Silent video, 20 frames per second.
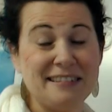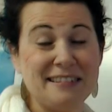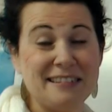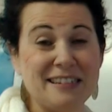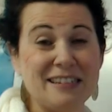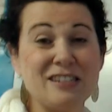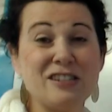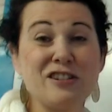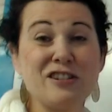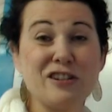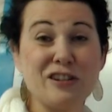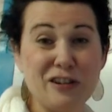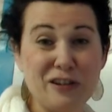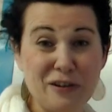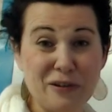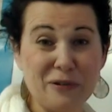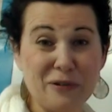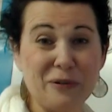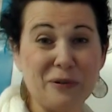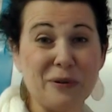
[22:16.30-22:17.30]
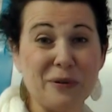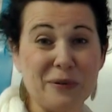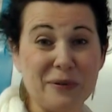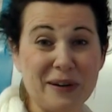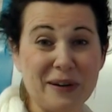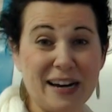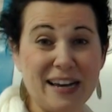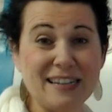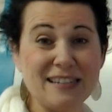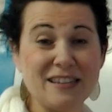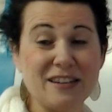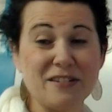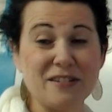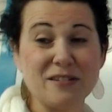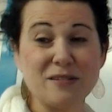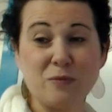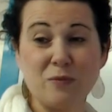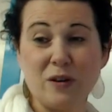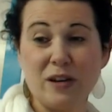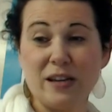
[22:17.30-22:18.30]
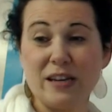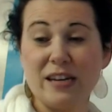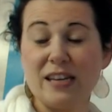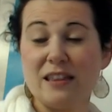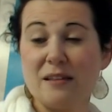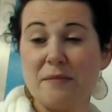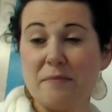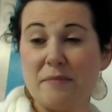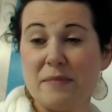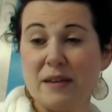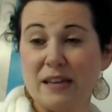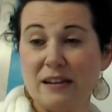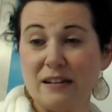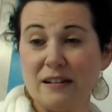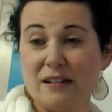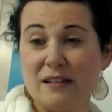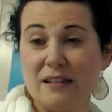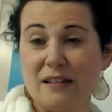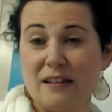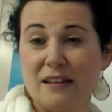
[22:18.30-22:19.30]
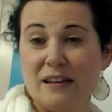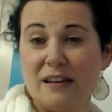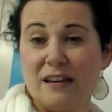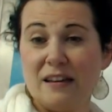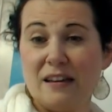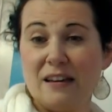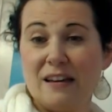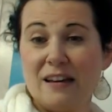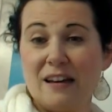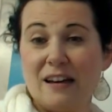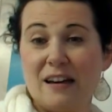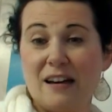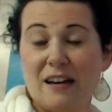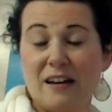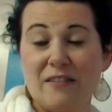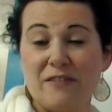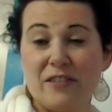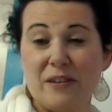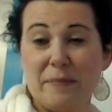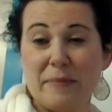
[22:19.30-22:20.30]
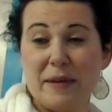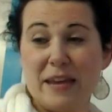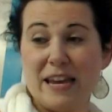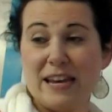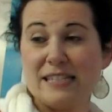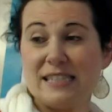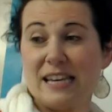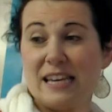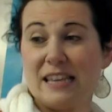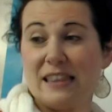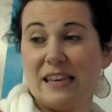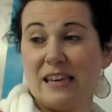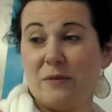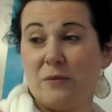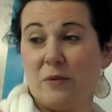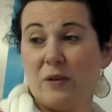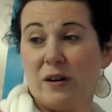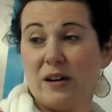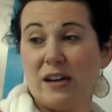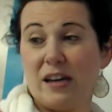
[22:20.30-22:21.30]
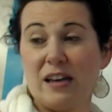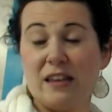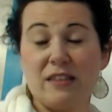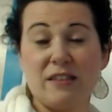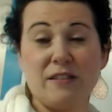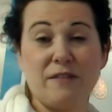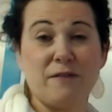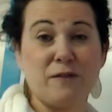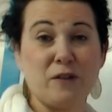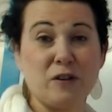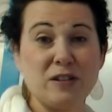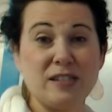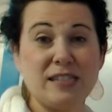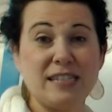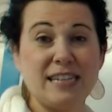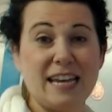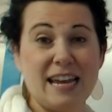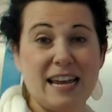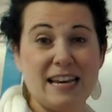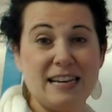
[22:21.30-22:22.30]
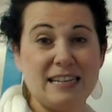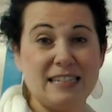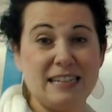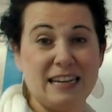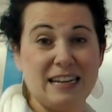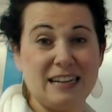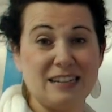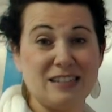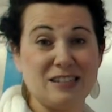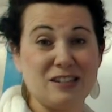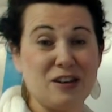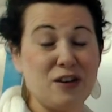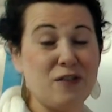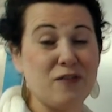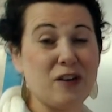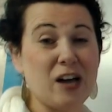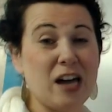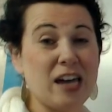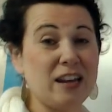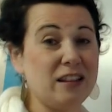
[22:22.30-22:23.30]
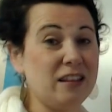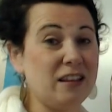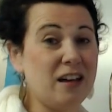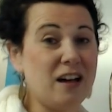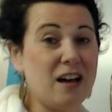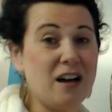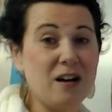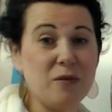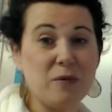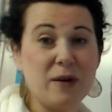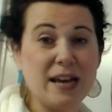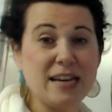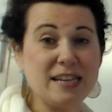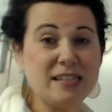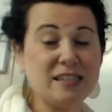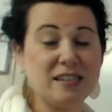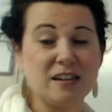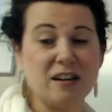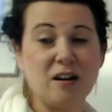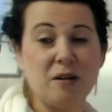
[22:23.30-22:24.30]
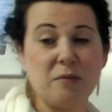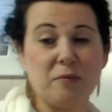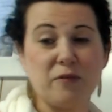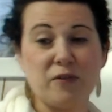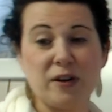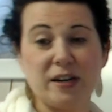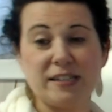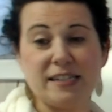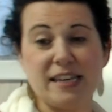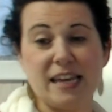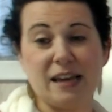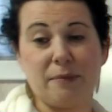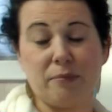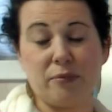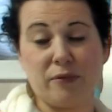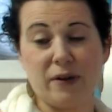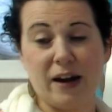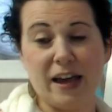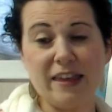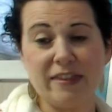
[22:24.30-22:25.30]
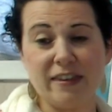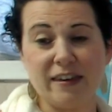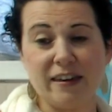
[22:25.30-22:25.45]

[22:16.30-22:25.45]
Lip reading: 2, right? There's one in the middle of the piece and then one at the first ending. So you've got a long ways to go before you take a breath.